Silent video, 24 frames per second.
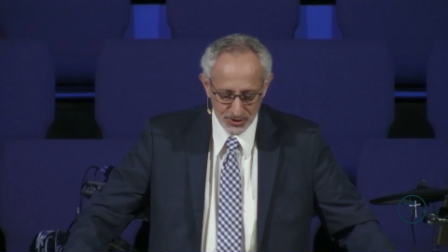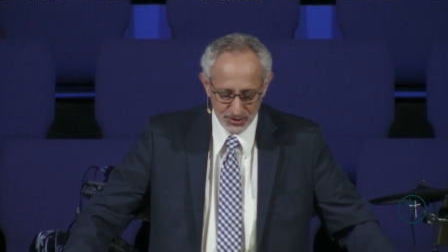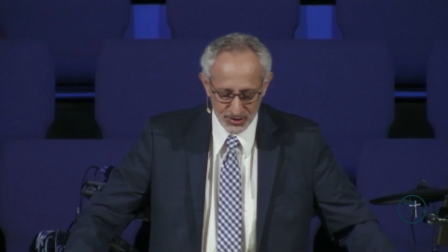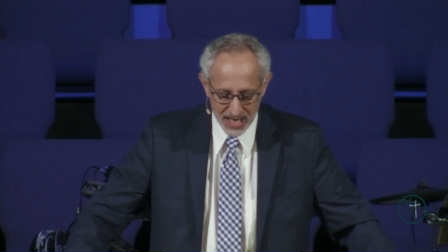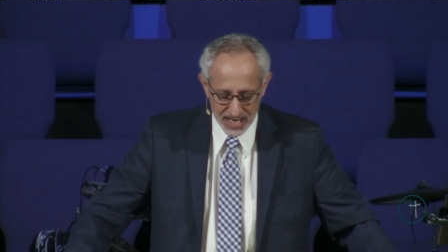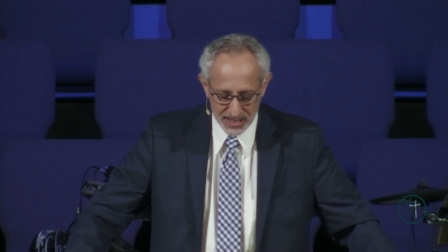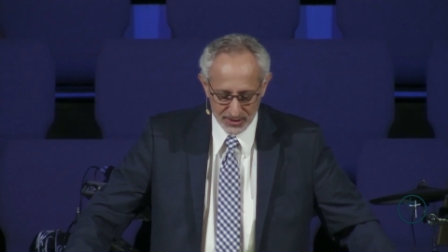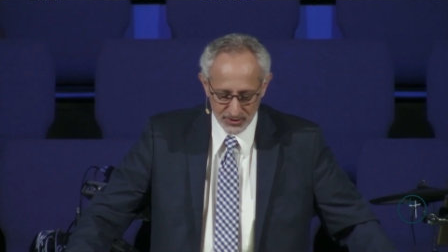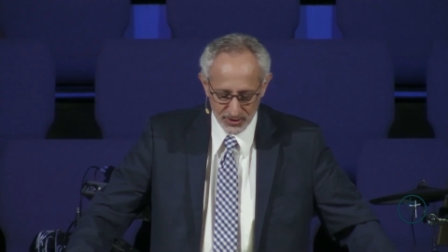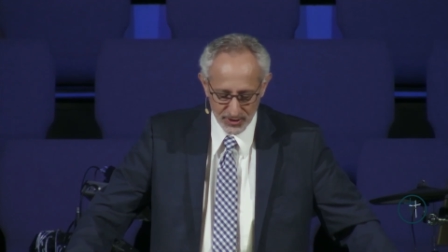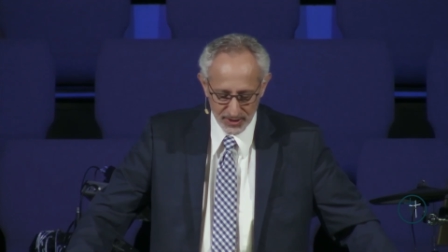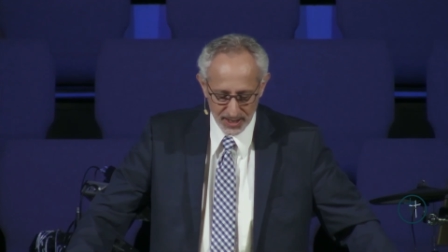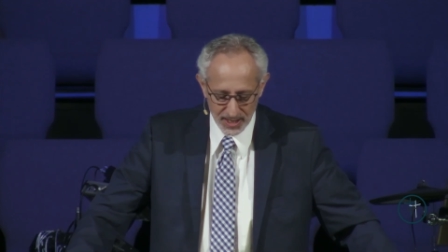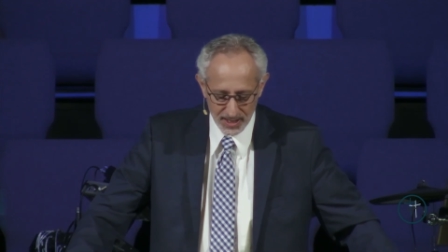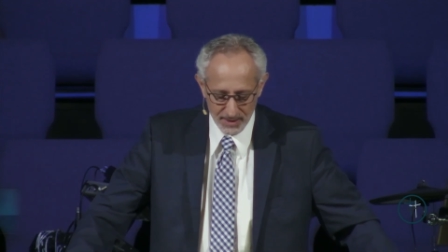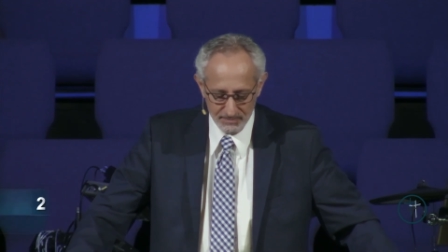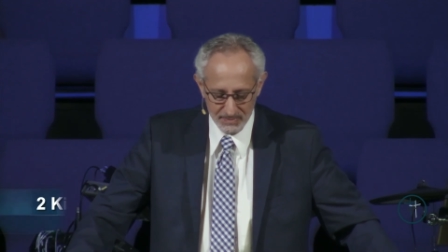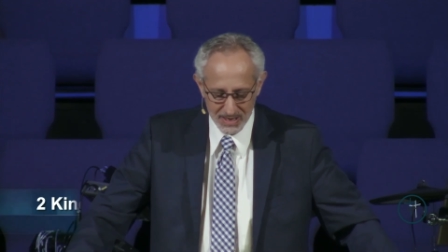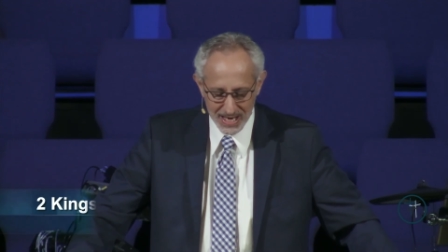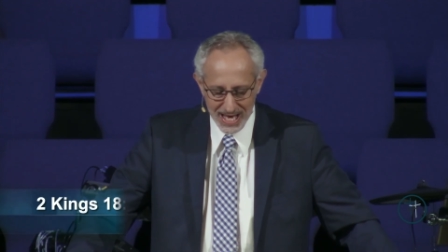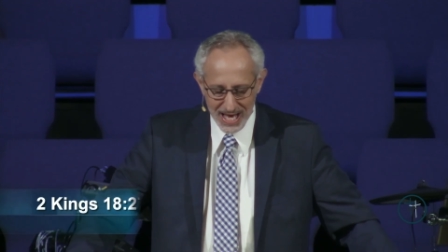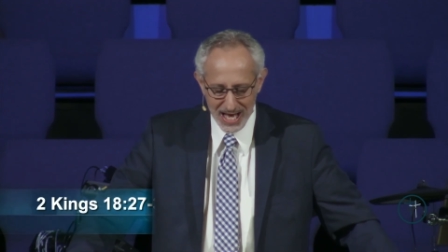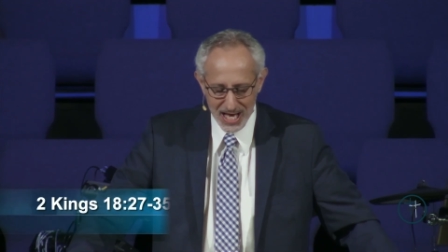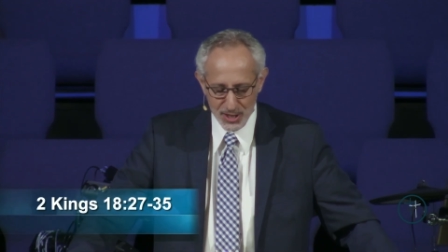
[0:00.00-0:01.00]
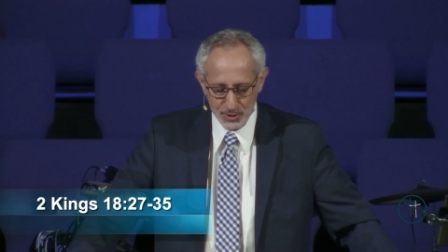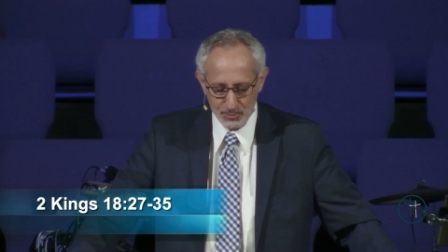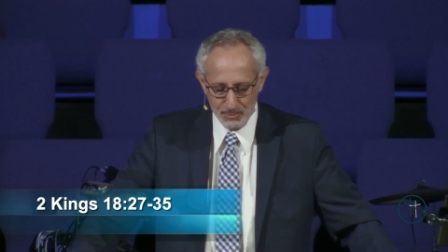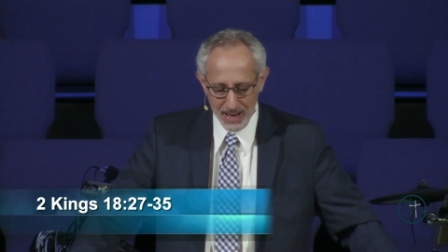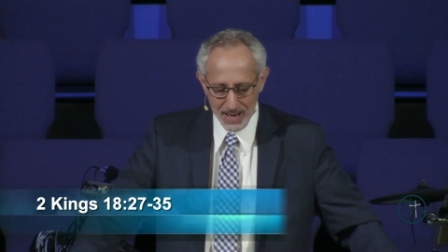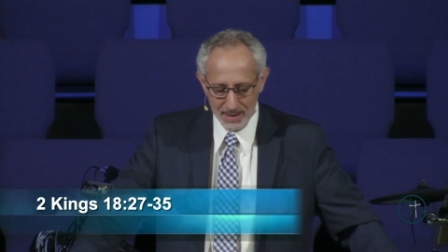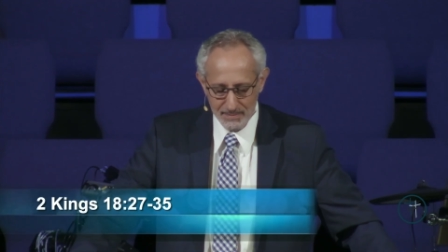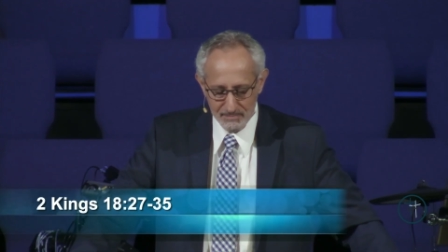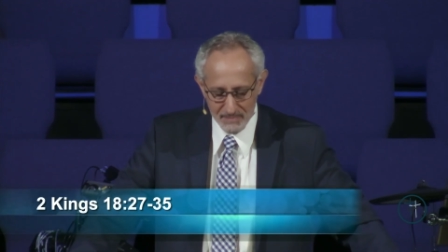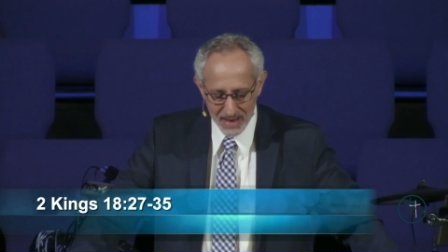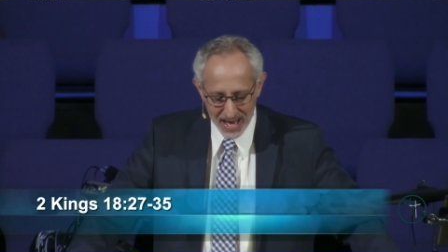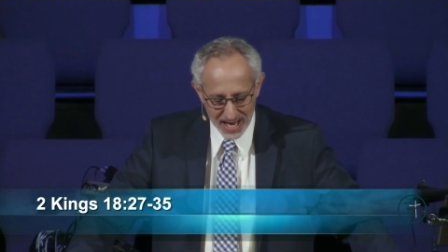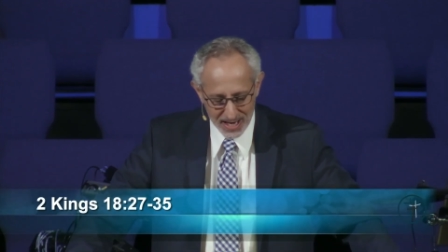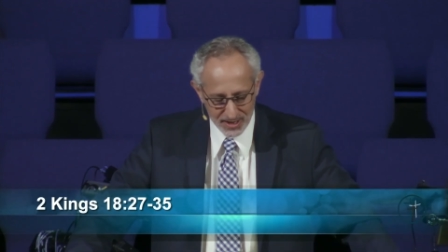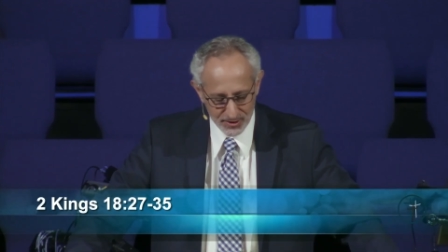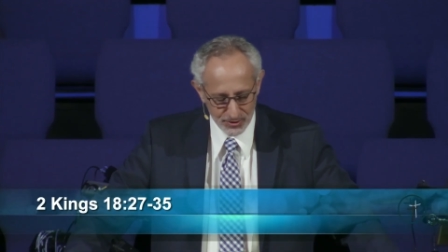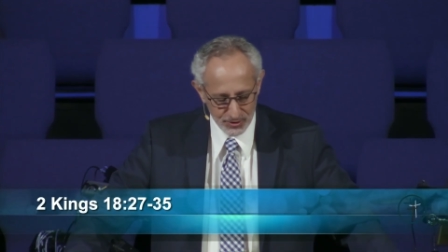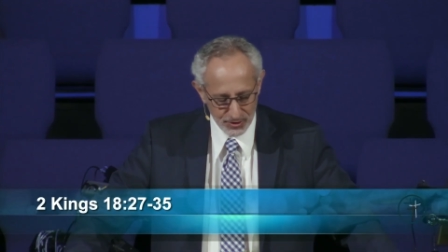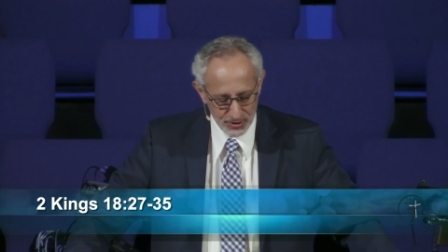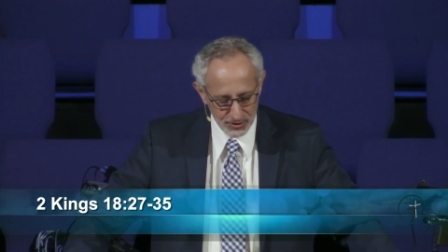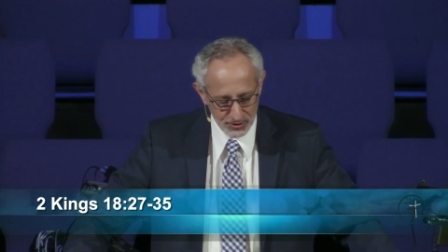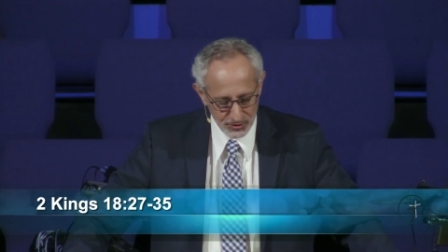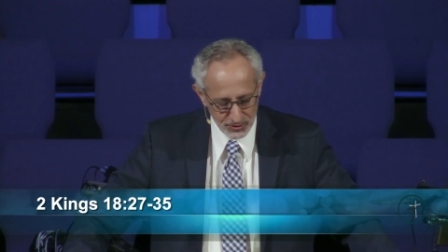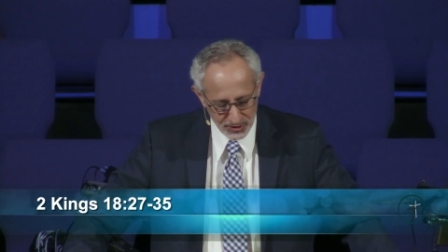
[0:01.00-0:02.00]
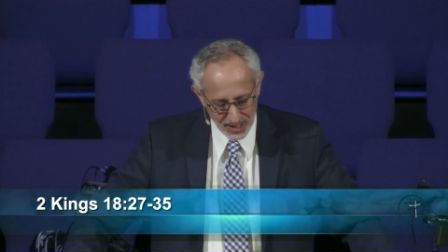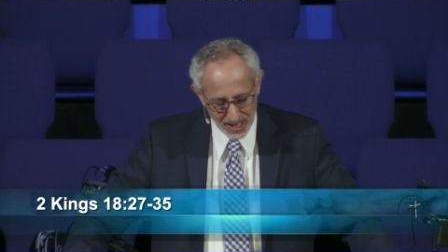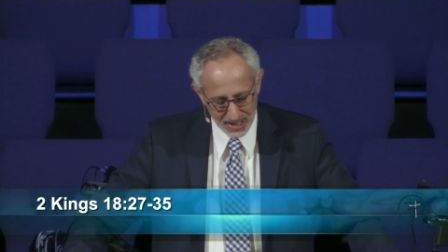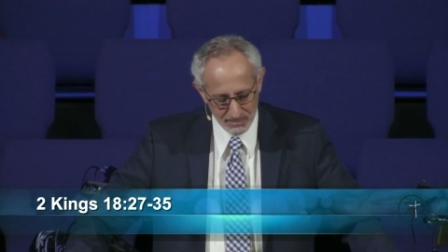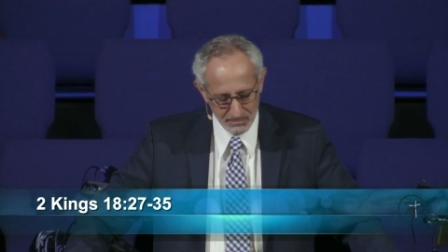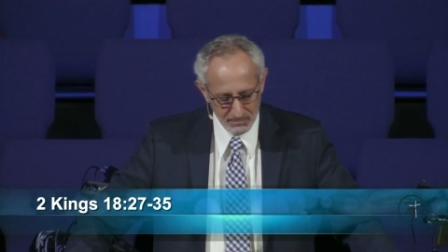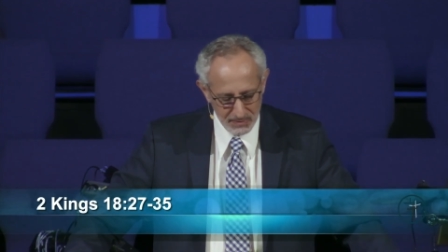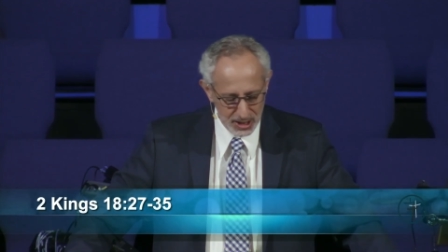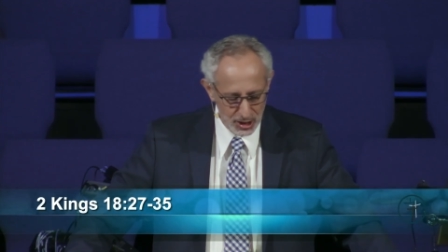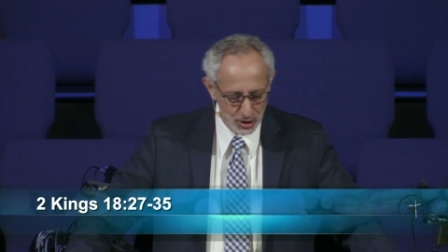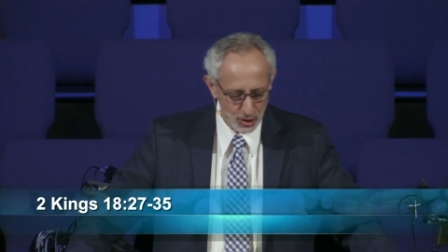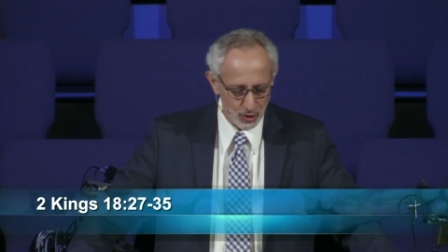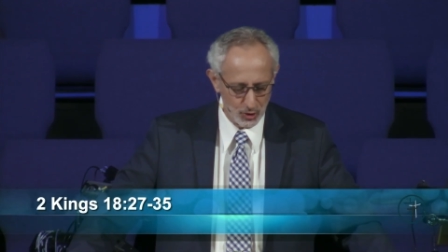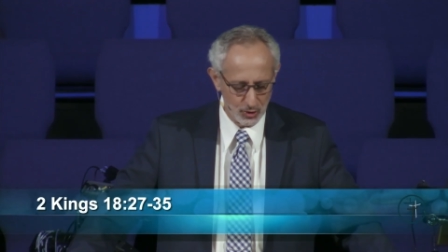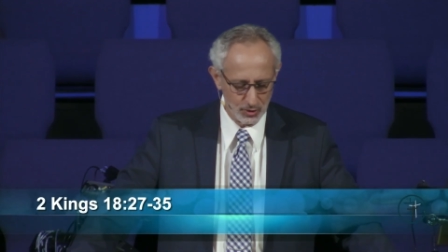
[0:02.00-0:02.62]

said to them, Has my master sent me